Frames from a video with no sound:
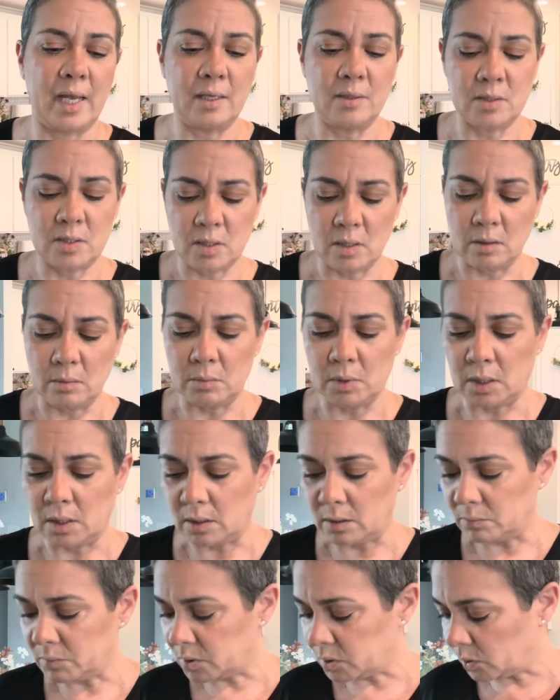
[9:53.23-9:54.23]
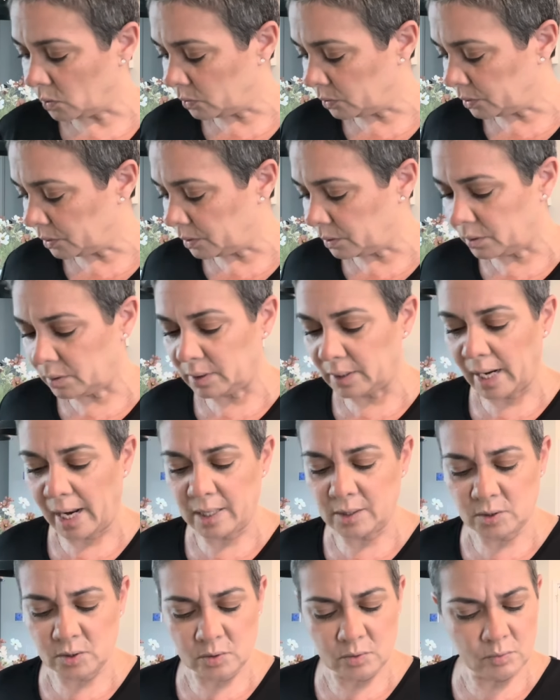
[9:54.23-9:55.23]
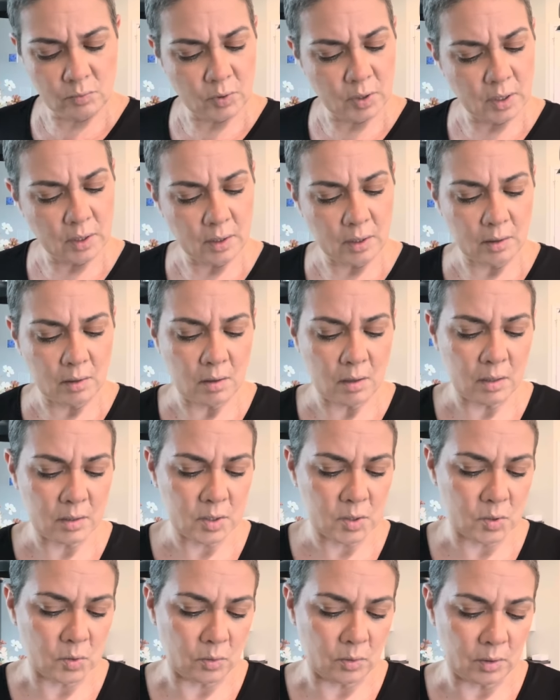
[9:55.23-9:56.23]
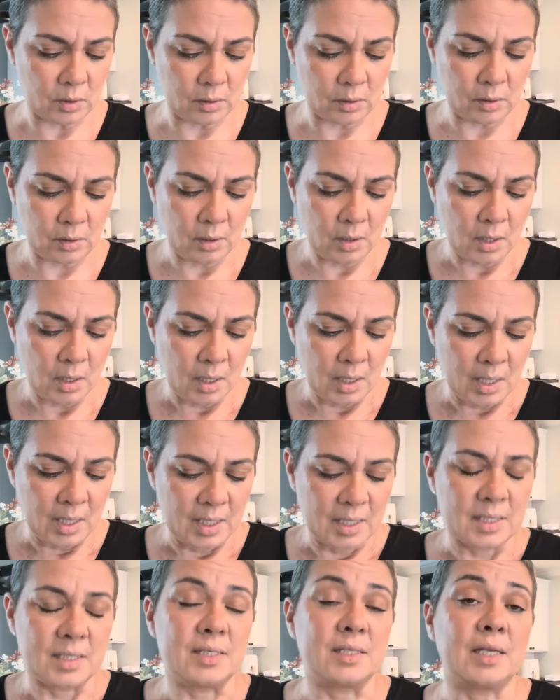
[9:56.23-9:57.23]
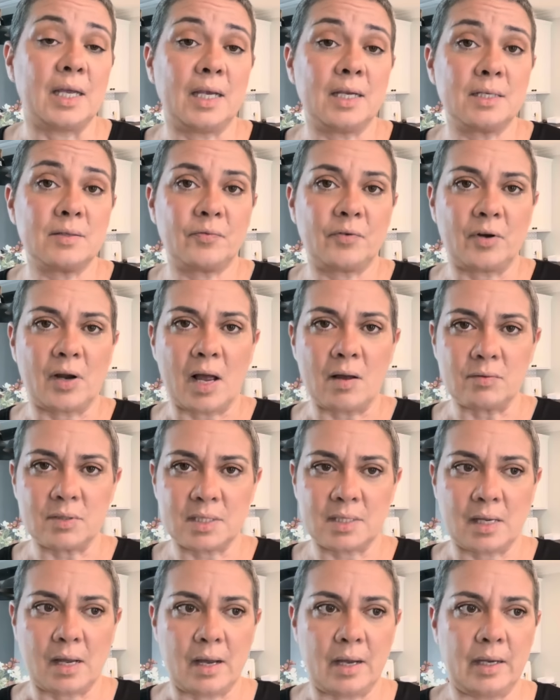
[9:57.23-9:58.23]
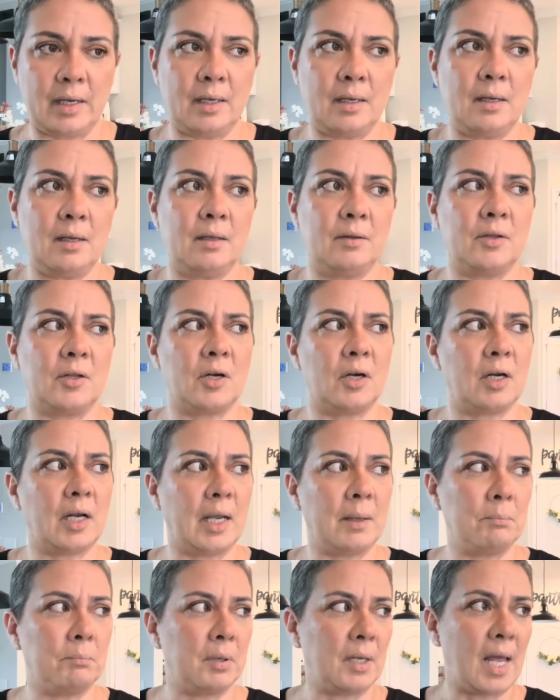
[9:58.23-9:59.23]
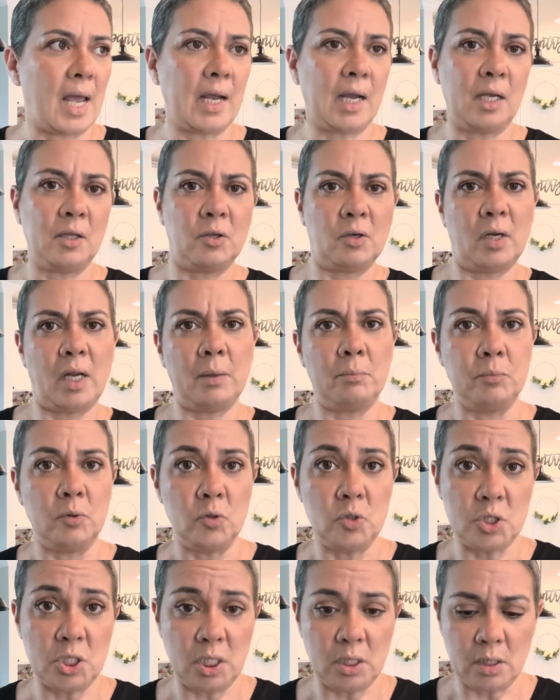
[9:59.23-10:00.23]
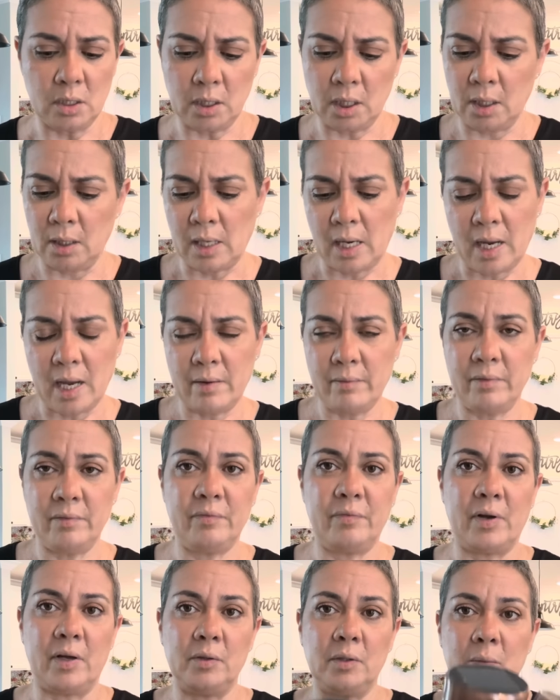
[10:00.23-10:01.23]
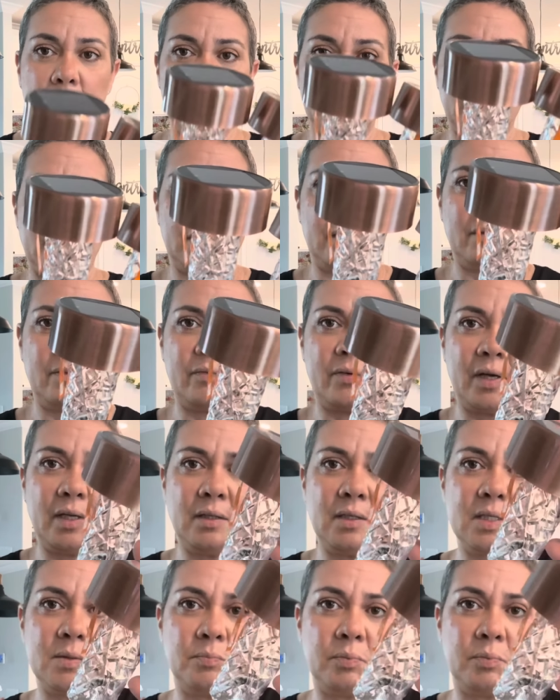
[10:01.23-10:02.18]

some um, solar lamp, what are they called? Solar stakes for outside that are like black and they're like bougie looking. I haven't found them, but I did find these